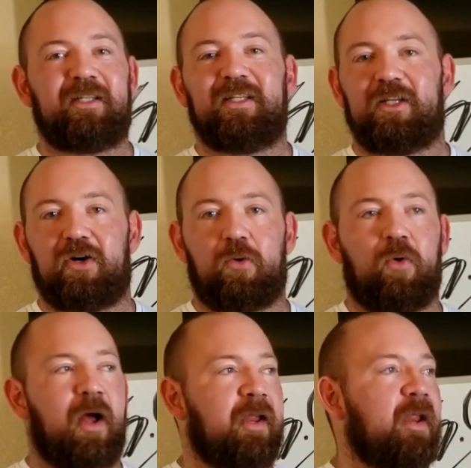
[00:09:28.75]
It's easier to
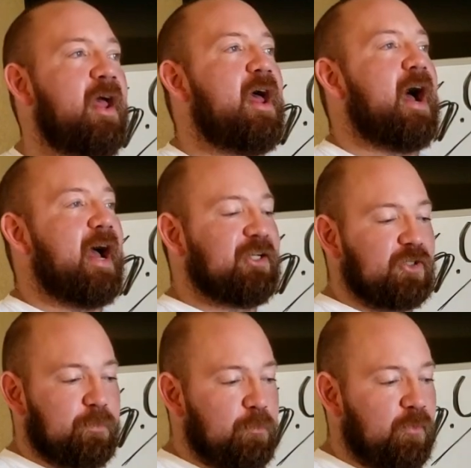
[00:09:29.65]
run. I
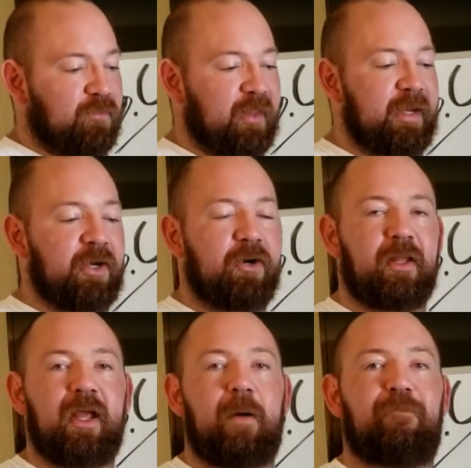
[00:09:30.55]
just move
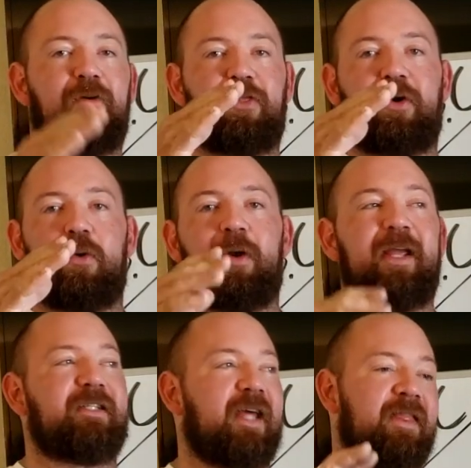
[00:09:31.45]
linearly up for three
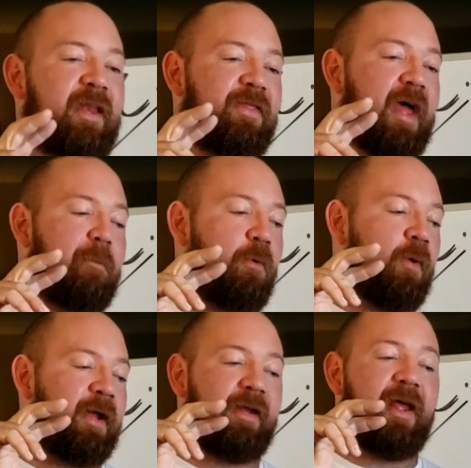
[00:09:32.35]
weeks, and then at that
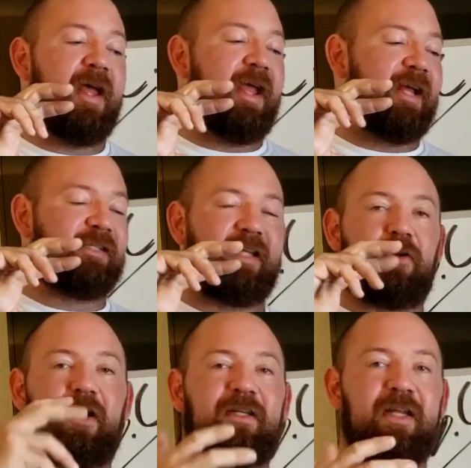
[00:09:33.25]
point, it's
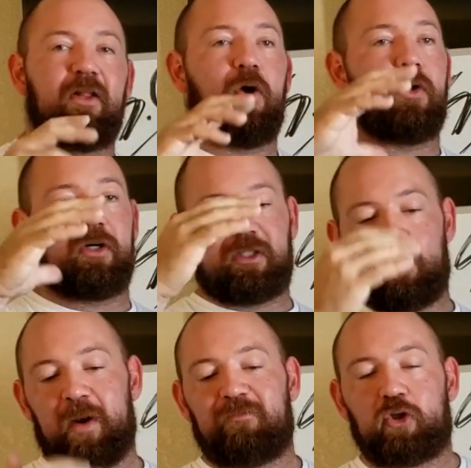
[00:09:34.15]
either a deload or some
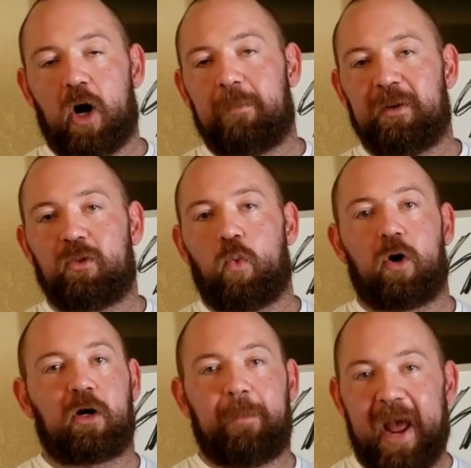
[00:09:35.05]
way of dropping the
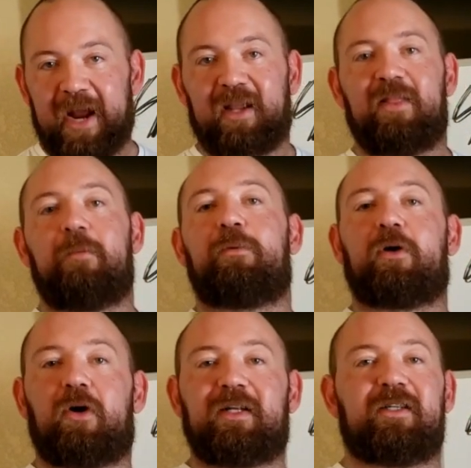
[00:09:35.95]
work back and then
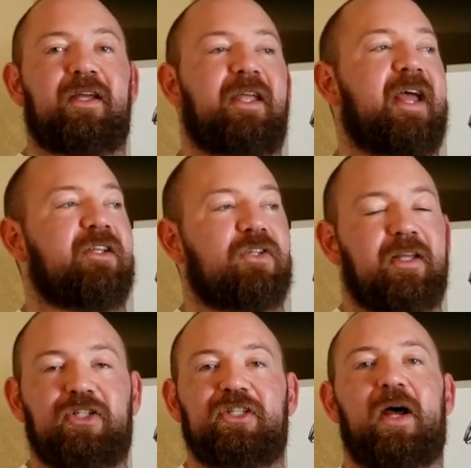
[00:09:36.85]
progressing again. So
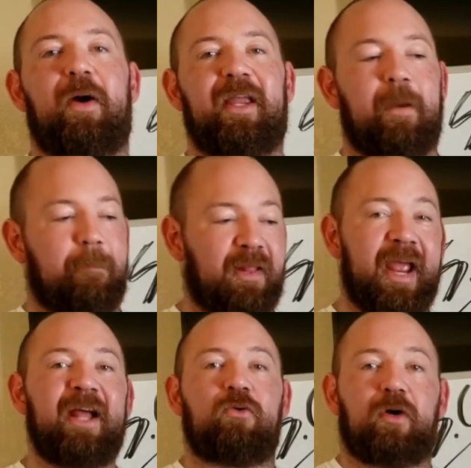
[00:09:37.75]
that's just how I get
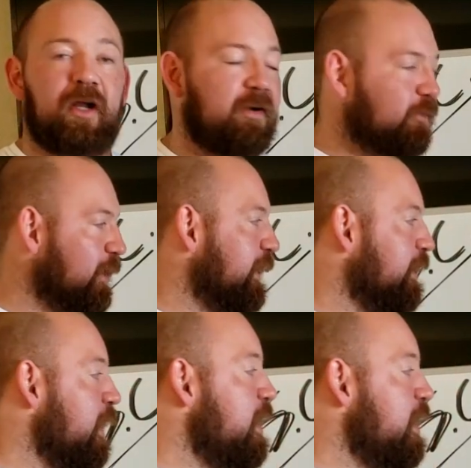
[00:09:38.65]
planned recovery in.